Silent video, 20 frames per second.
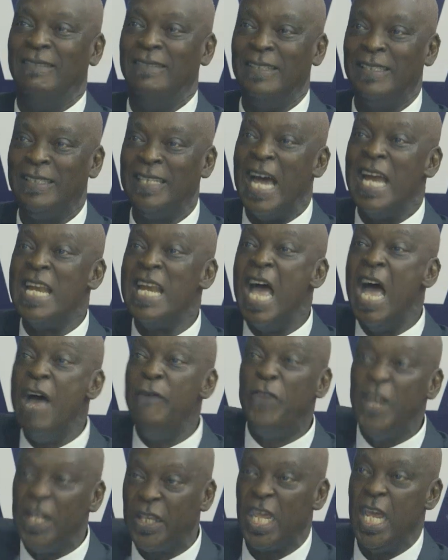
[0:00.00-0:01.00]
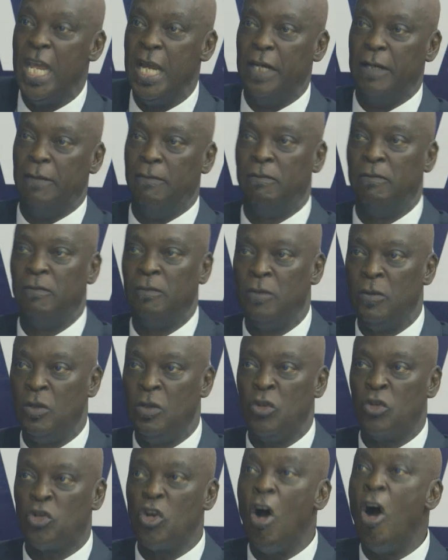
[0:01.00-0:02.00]
than everything.
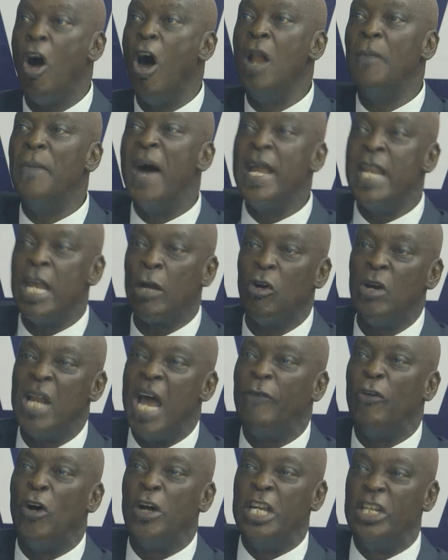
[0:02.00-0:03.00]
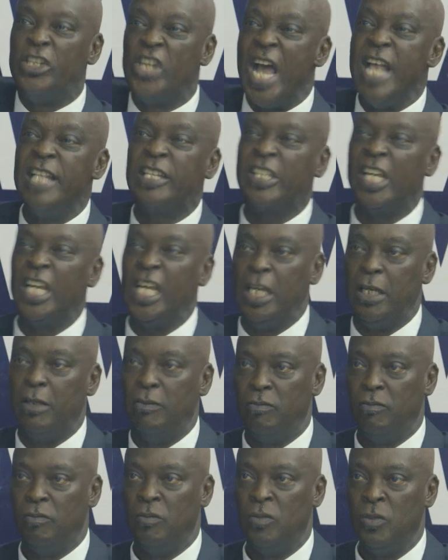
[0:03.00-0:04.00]
So all man they go down for the
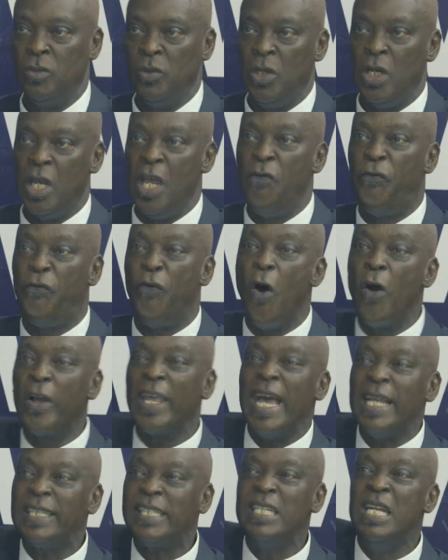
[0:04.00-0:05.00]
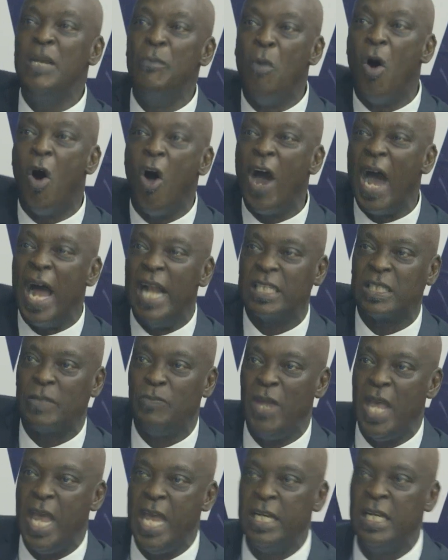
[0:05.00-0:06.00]
gentry. He forget the morals
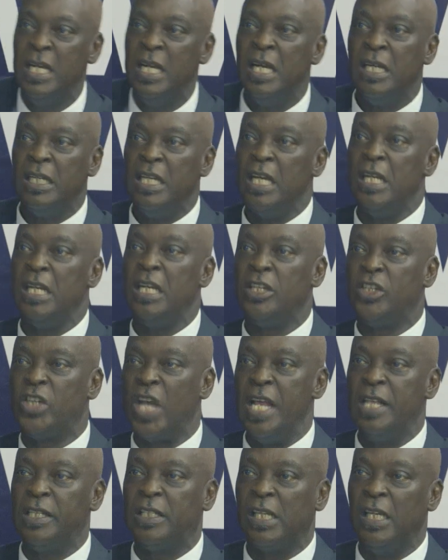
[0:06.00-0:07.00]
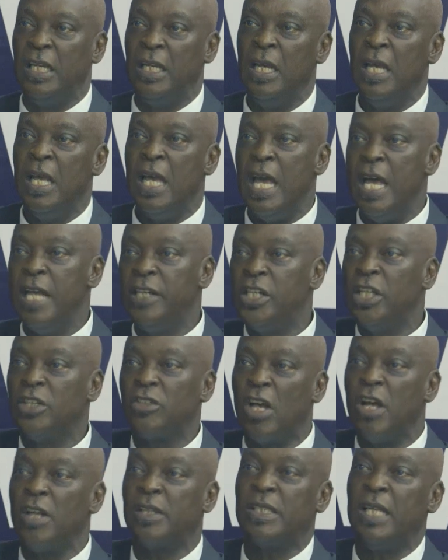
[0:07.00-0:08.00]
being the gentry. And
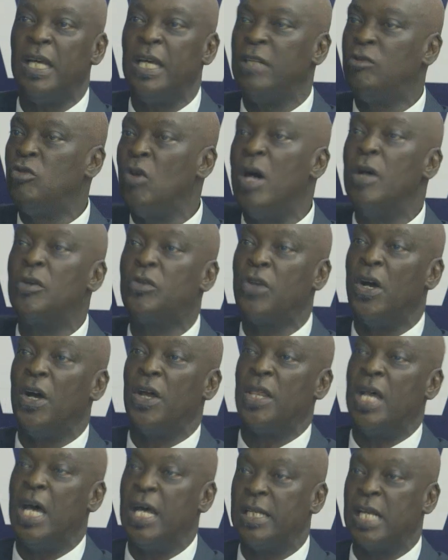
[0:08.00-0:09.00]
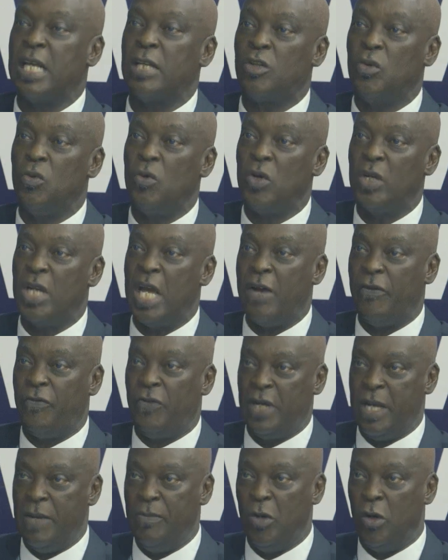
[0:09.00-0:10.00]
Jesus said, do unto others as you would have
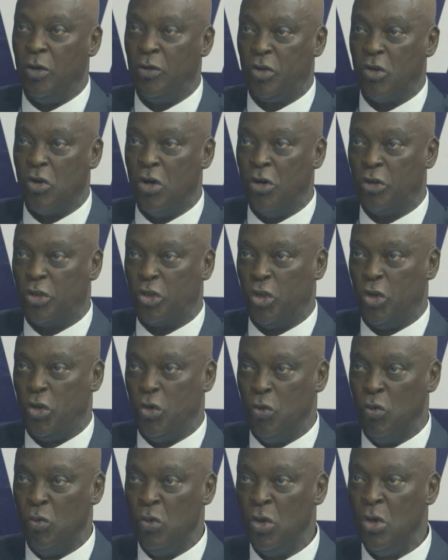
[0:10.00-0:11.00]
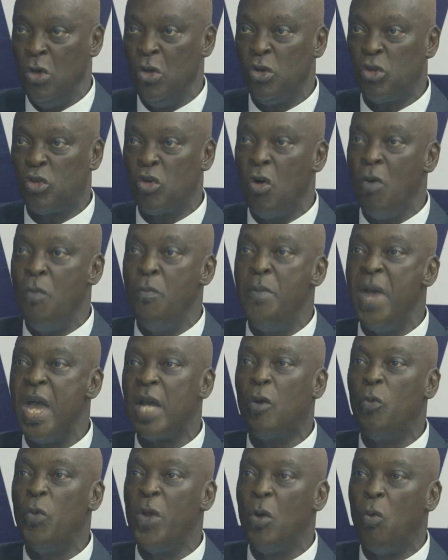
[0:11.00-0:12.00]
for them not do unto you. So
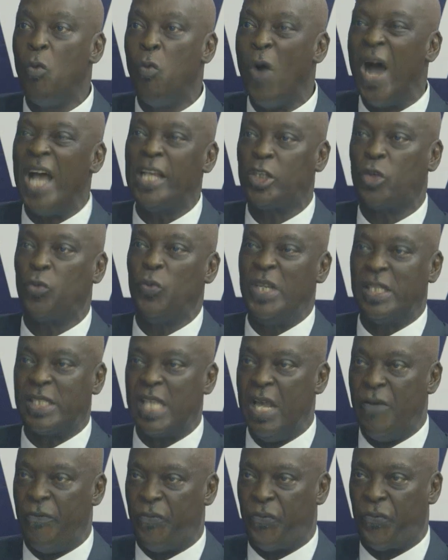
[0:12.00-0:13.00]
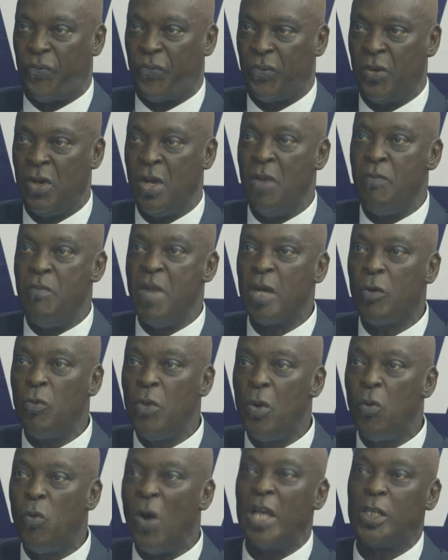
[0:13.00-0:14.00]
make we watch we self. Make
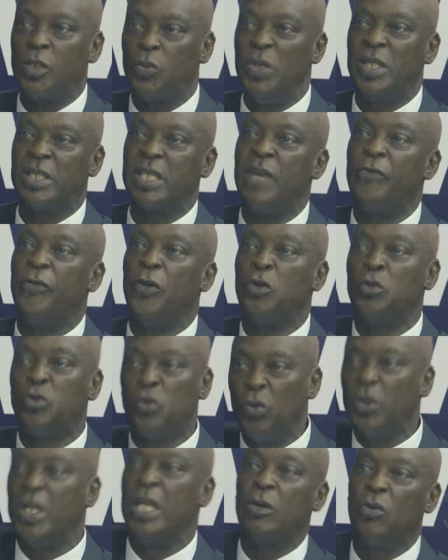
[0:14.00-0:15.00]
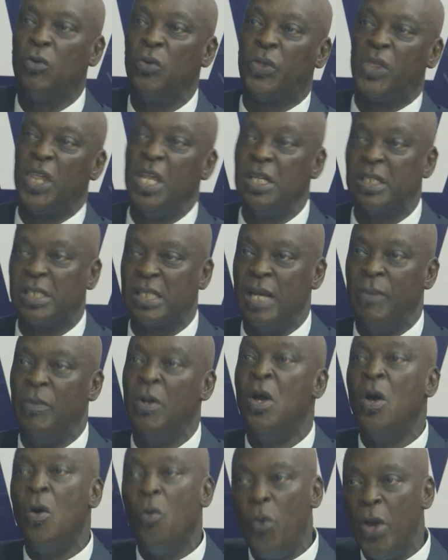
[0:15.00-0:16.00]
we watch we self or do the good things
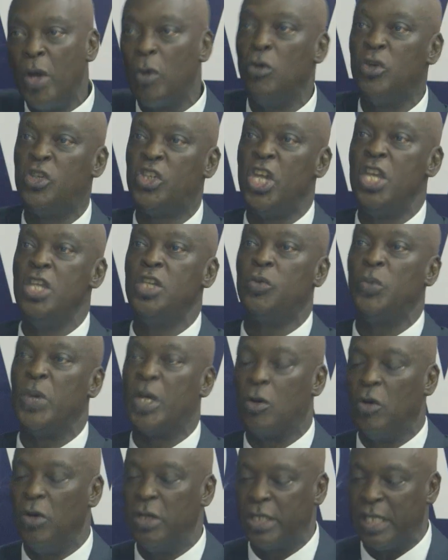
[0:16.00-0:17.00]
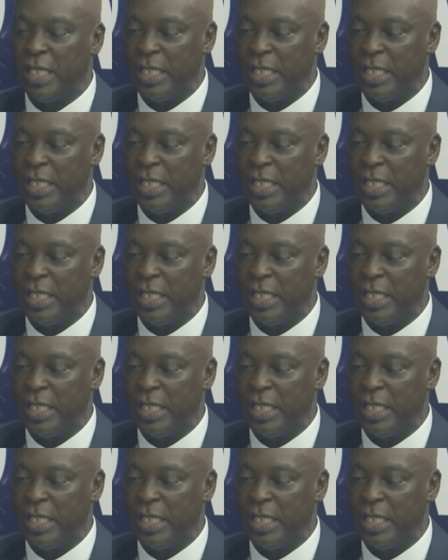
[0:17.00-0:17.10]
them. We go change we country,